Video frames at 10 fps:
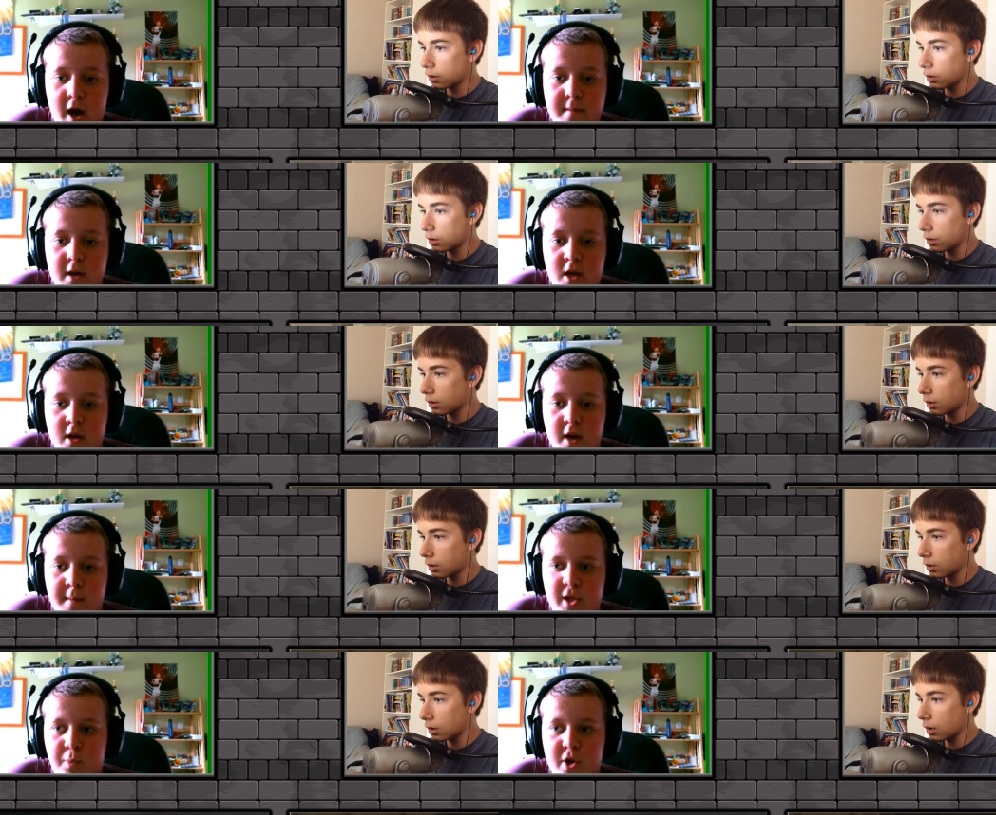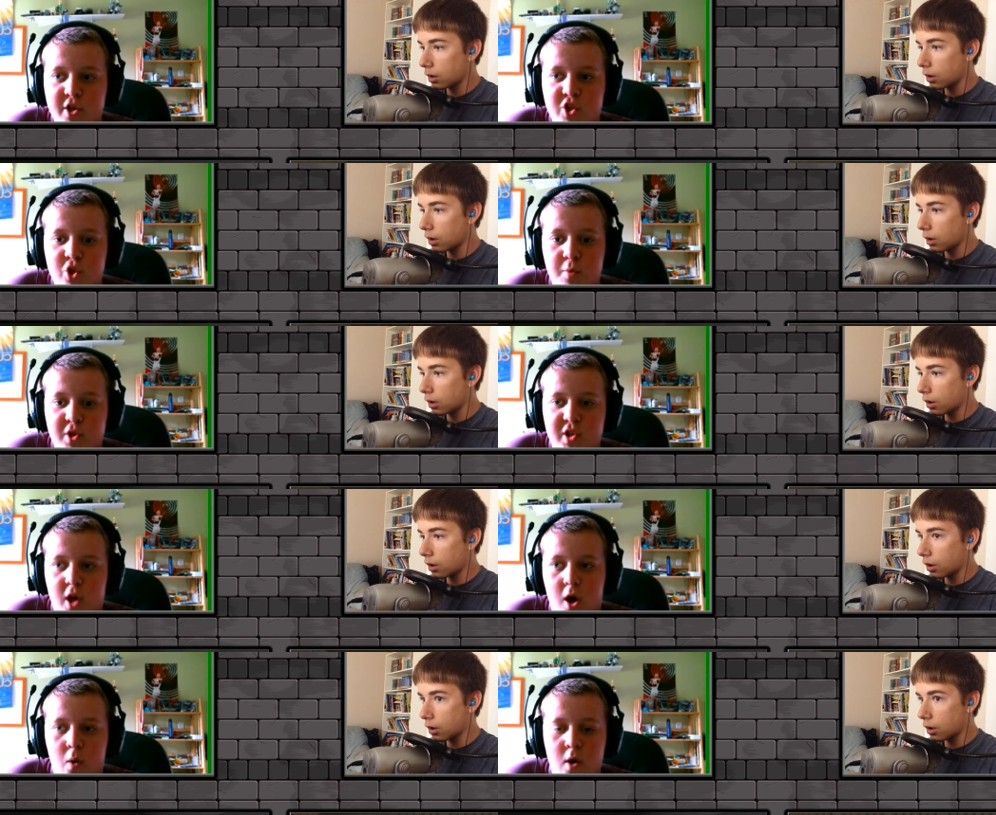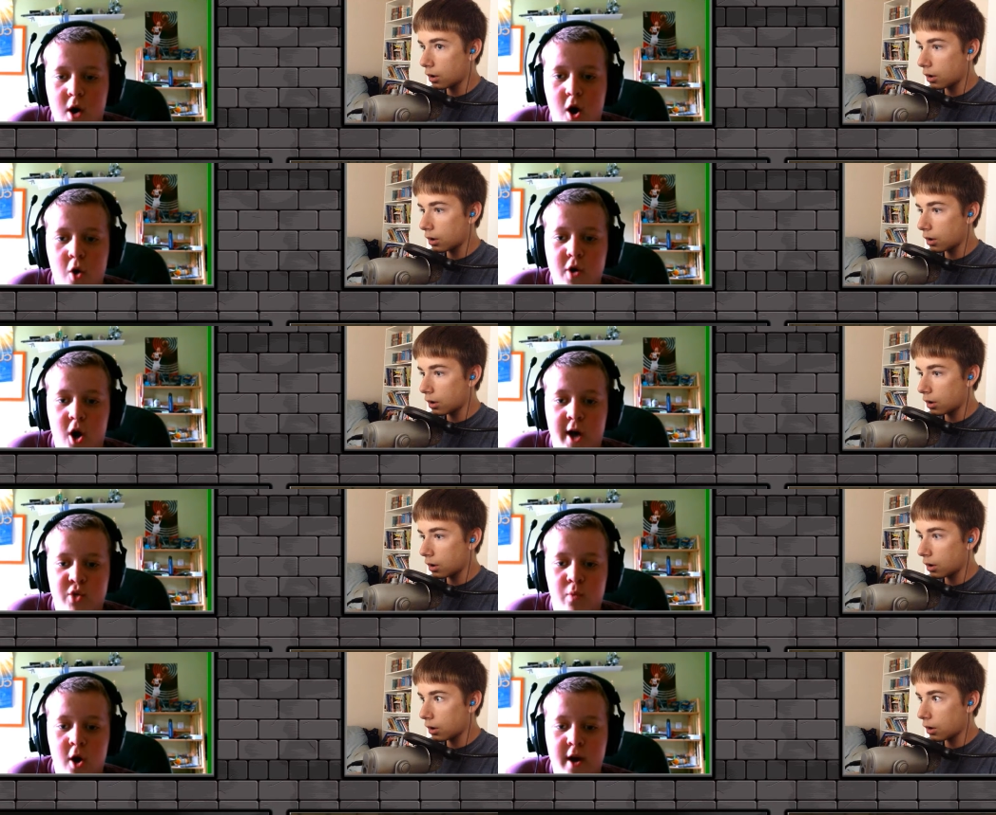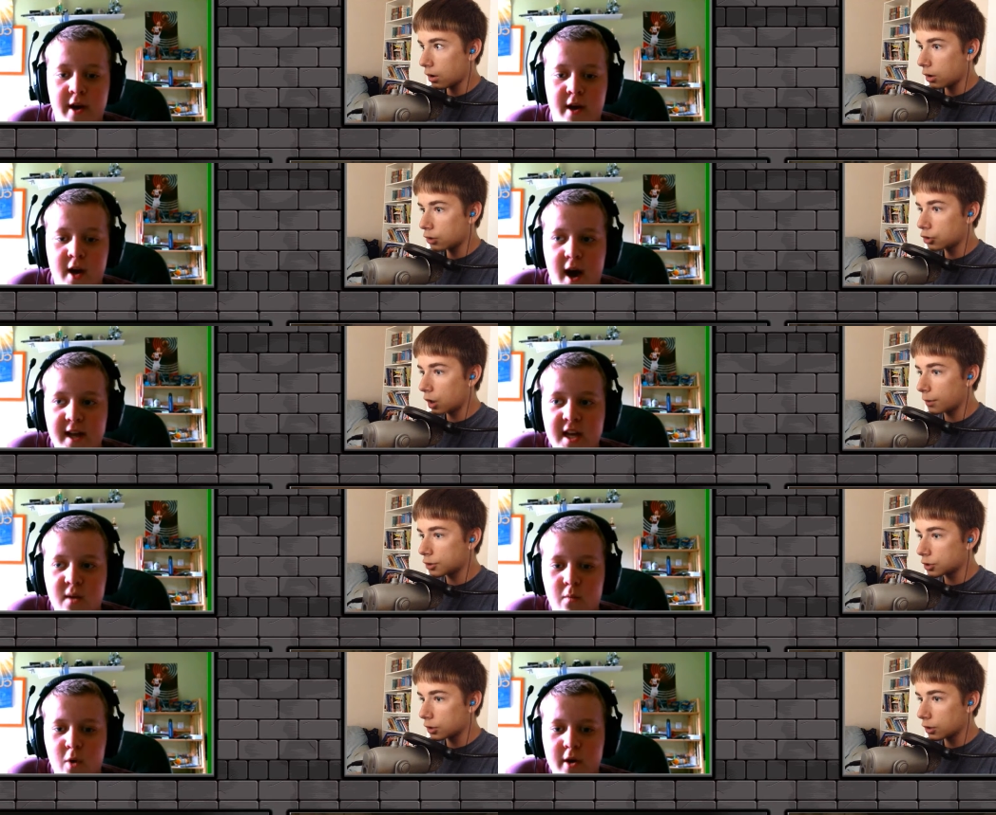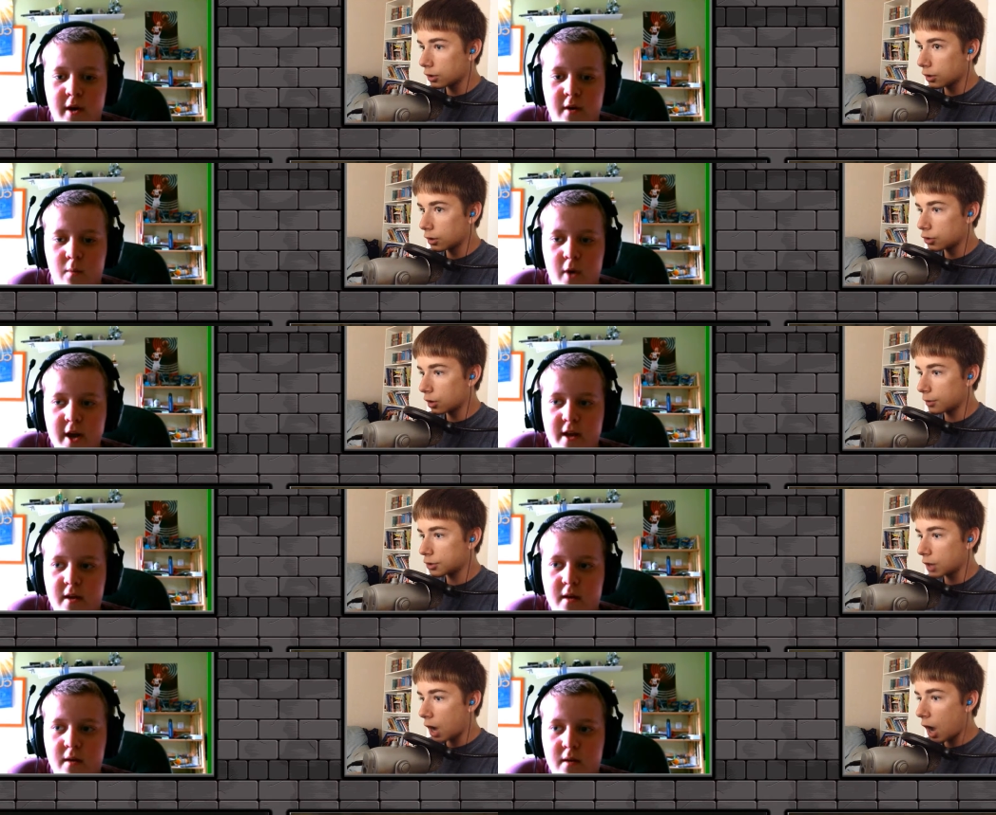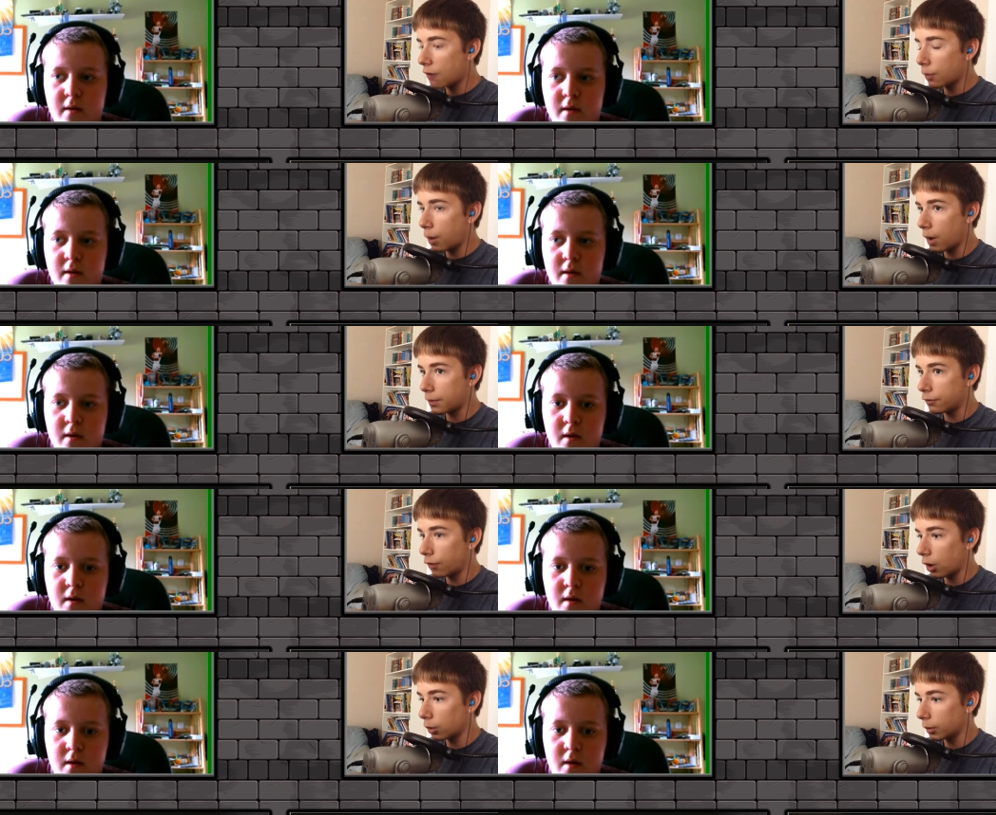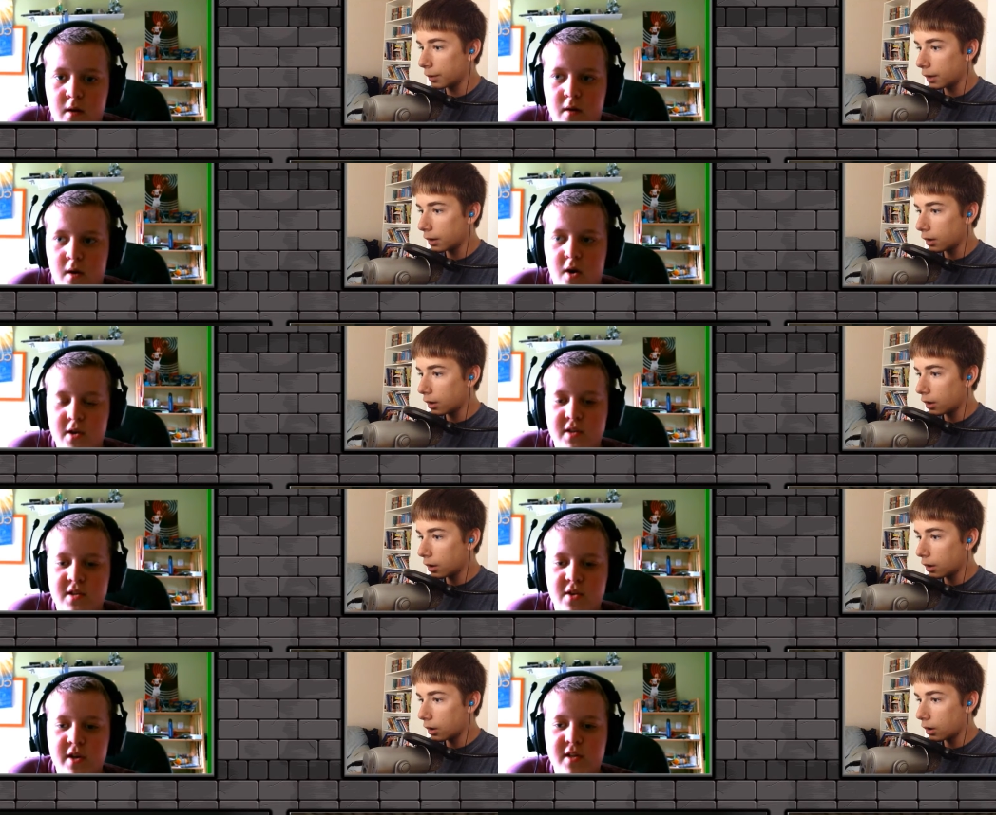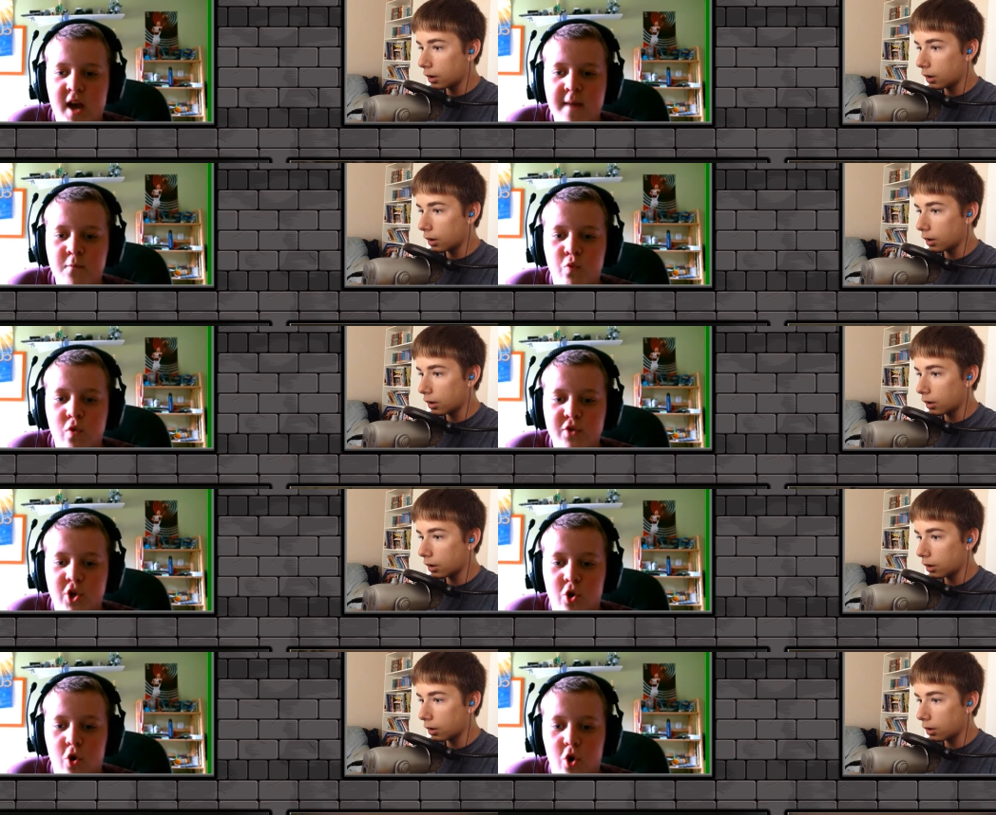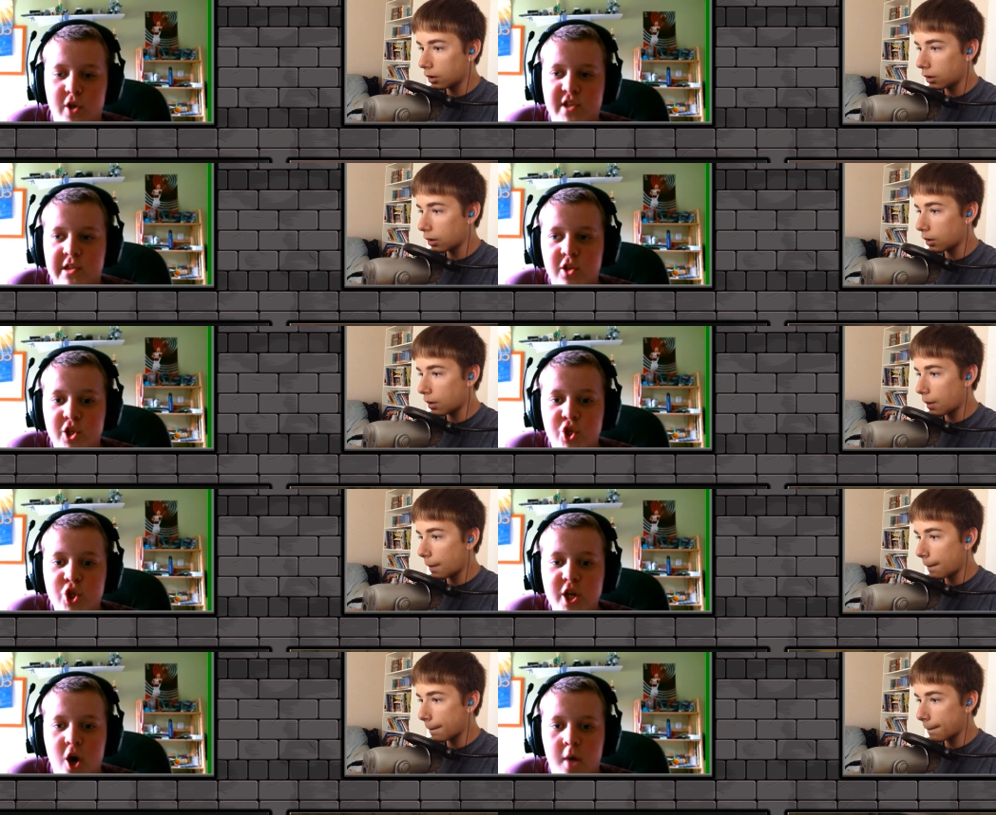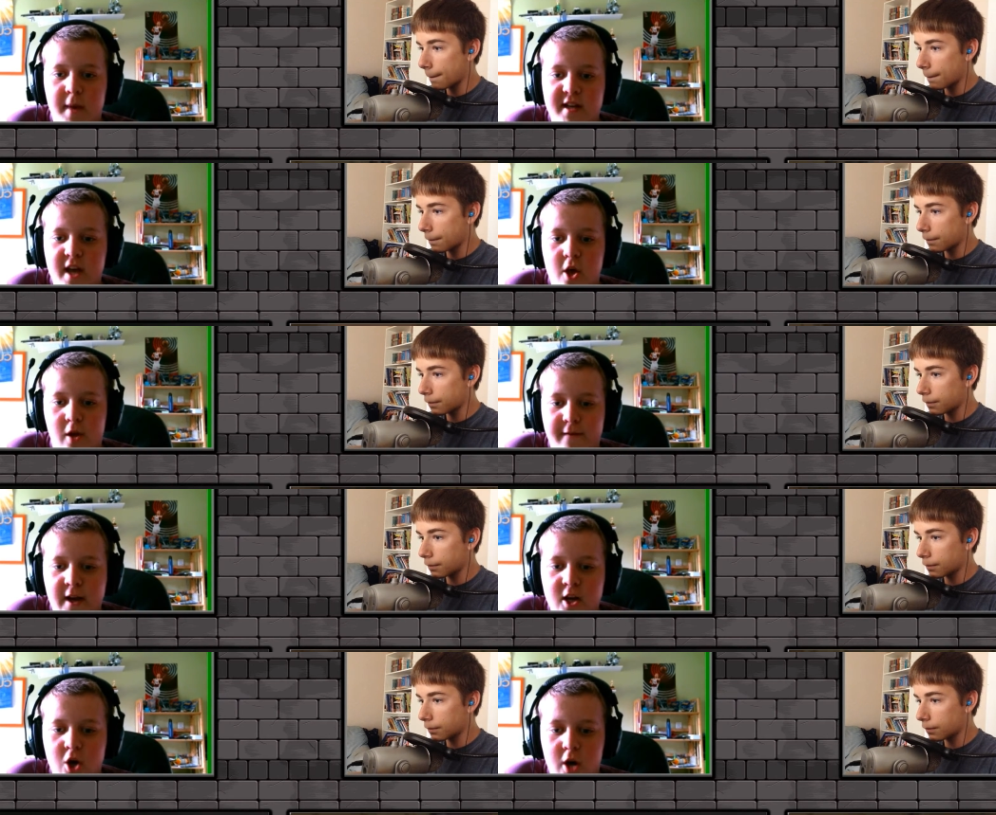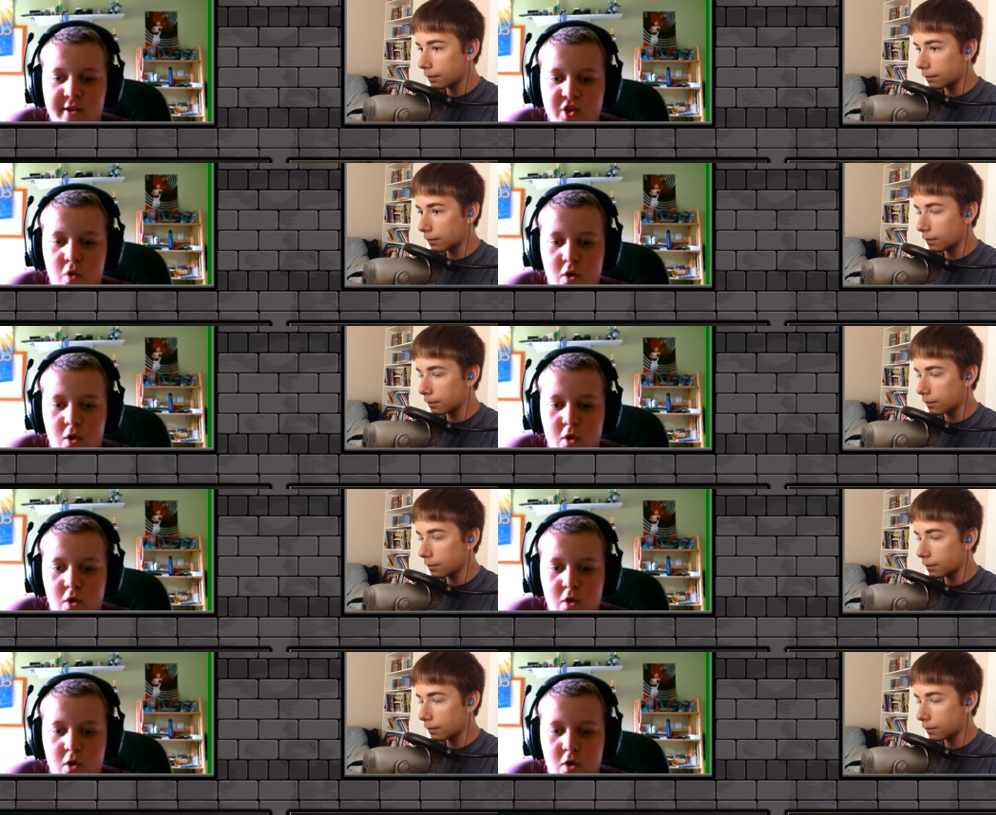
Speaker 1: behind me. And my sprint is super slow. Oh gosh, run. Thomas
Speaker 2: Thomas, what? I have a puppet following me.
Speaker 1: Are you serious? I'm- the girl is legit on my tail. If I get caught in this